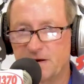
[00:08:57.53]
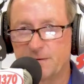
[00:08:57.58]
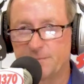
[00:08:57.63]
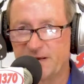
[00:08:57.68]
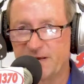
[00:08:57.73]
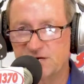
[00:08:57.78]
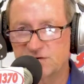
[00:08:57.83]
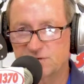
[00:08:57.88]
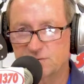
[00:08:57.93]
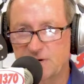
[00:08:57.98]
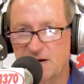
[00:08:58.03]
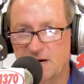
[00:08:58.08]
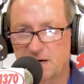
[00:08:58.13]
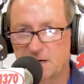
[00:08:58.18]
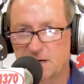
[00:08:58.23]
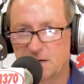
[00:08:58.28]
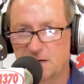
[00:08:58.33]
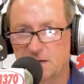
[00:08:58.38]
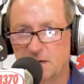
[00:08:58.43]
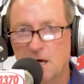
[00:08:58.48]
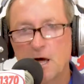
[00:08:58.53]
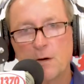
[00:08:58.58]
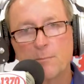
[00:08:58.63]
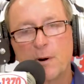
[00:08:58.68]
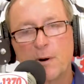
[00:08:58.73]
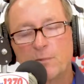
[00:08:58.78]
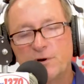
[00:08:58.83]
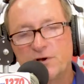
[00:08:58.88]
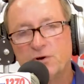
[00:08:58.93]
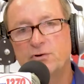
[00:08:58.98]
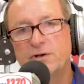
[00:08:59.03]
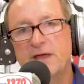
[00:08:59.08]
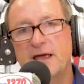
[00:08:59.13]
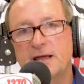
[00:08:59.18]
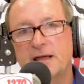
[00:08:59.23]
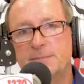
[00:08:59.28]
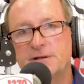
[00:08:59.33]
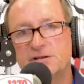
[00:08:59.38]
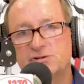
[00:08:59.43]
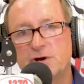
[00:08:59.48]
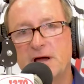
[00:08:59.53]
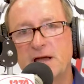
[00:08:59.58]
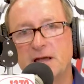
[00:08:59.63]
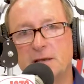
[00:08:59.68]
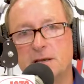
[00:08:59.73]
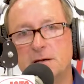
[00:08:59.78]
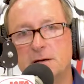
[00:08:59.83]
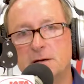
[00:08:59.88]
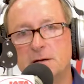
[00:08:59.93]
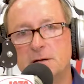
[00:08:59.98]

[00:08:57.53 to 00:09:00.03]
in a major wreck, but we do take them in trade.